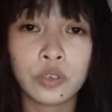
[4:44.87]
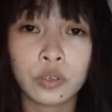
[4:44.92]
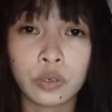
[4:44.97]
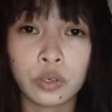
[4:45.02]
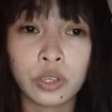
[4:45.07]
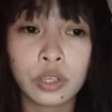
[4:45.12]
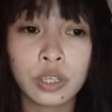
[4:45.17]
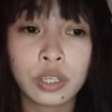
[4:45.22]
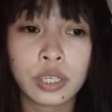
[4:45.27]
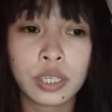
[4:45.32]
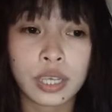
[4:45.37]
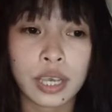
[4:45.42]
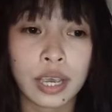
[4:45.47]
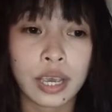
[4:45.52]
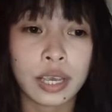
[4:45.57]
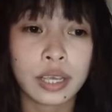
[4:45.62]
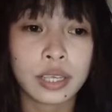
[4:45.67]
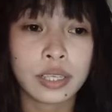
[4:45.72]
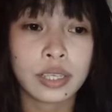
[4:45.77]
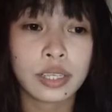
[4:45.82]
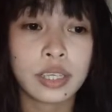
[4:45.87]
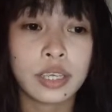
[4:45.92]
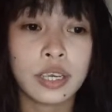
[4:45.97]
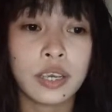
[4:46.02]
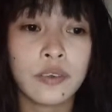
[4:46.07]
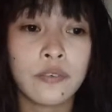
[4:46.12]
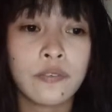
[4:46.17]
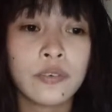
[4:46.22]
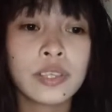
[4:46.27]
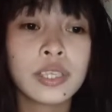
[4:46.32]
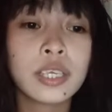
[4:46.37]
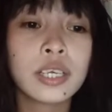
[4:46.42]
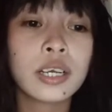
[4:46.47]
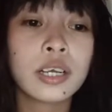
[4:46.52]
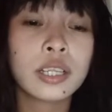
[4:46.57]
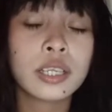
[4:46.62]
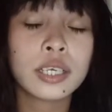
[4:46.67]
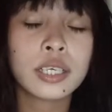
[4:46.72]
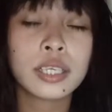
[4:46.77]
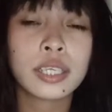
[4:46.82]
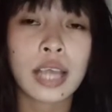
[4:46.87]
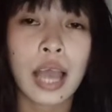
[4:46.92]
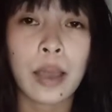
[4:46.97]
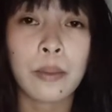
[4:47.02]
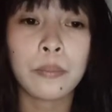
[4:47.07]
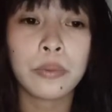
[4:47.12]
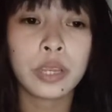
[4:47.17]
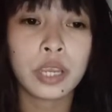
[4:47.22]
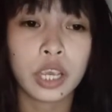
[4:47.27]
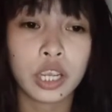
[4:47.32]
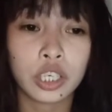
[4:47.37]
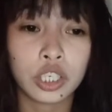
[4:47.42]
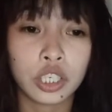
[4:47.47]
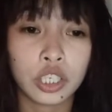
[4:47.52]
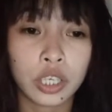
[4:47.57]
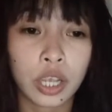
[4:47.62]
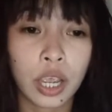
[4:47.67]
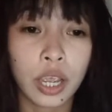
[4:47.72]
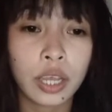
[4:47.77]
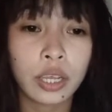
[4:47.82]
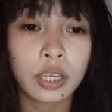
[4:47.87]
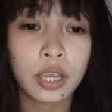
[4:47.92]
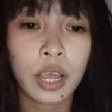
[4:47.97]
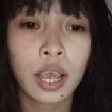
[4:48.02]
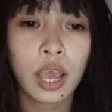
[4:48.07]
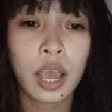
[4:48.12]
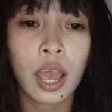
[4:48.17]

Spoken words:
goods is the physical examination,